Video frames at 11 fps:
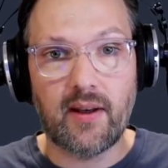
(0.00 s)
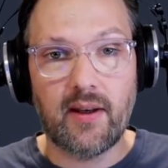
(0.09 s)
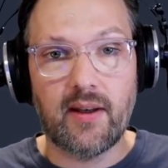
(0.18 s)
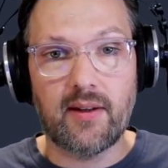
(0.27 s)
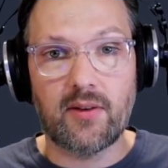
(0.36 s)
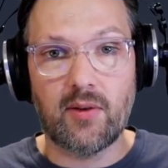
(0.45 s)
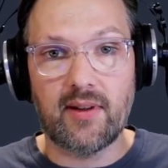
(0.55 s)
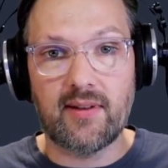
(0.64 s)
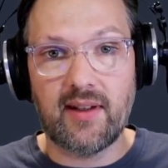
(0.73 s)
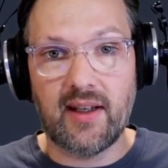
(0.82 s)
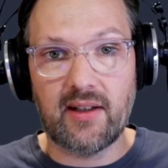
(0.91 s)
So
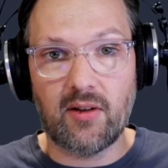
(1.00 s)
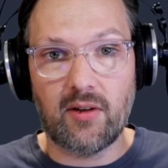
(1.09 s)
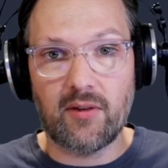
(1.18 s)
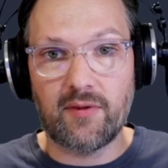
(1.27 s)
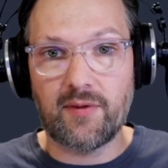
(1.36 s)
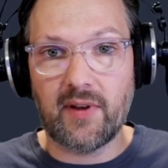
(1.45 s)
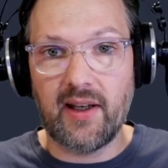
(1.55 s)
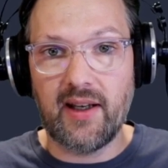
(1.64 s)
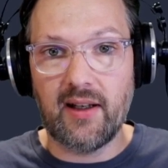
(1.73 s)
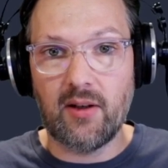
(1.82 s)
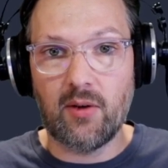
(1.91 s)
instead of
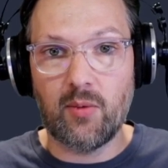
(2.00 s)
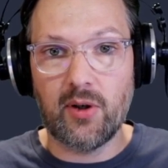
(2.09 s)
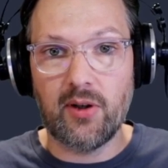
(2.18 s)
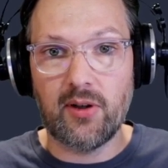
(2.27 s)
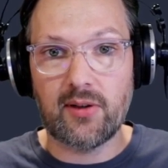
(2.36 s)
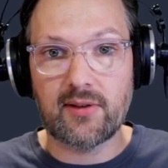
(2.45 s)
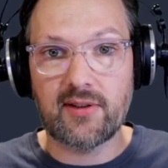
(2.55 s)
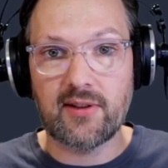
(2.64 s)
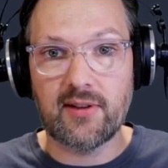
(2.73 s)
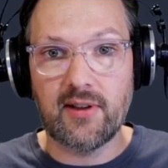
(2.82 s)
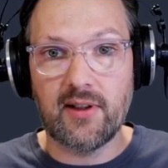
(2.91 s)
hello world,
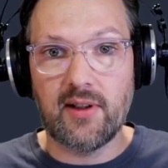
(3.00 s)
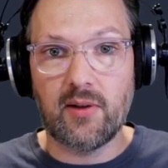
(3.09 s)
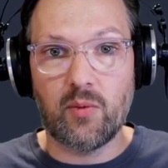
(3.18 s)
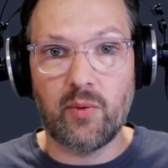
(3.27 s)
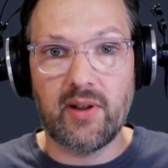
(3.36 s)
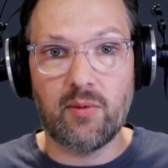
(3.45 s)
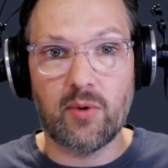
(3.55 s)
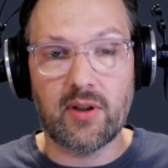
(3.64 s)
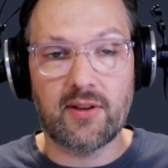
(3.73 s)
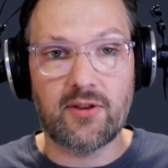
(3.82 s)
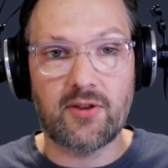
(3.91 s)
we
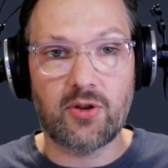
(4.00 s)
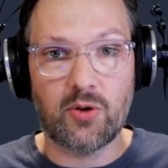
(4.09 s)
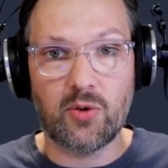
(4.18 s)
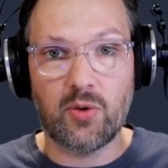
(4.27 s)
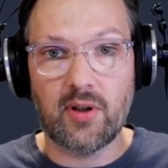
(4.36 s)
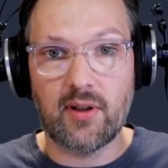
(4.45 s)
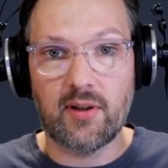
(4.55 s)
want to